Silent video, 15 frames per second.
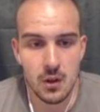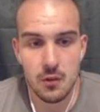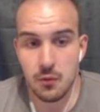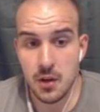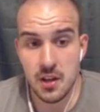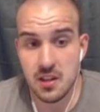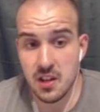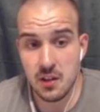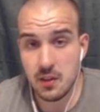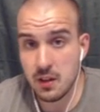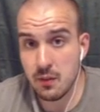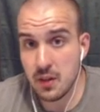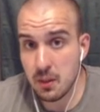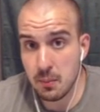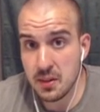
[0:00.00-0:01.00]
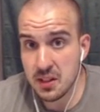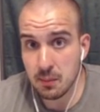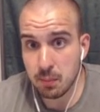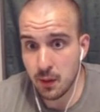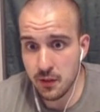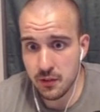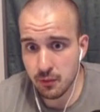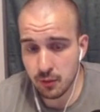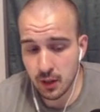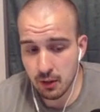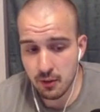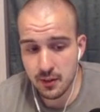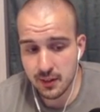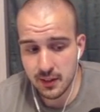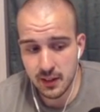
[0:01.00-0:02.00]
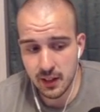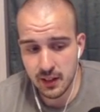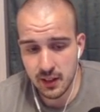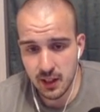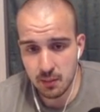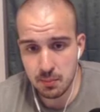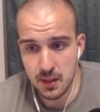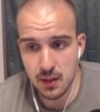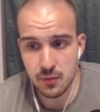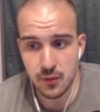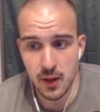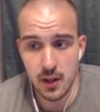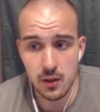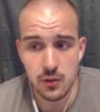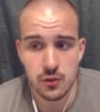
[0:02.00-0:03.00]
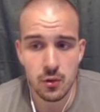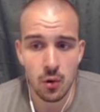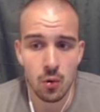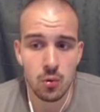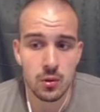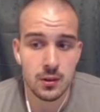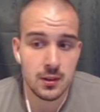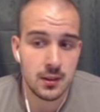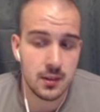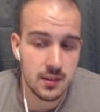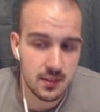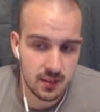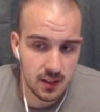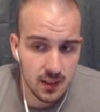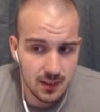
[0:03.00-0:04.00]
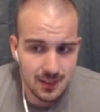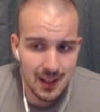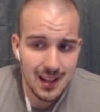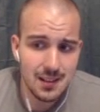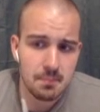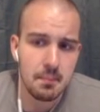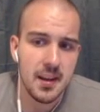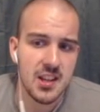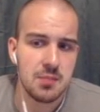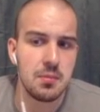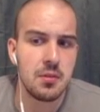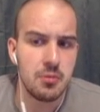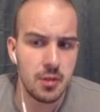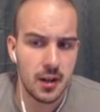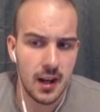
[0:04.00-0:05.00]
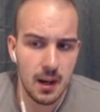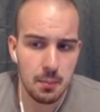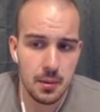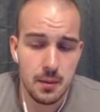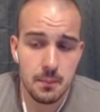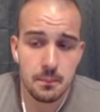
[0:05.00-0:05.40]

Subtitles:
Even in Mythic Plus currently in BFA, so seeing that makes me really happy.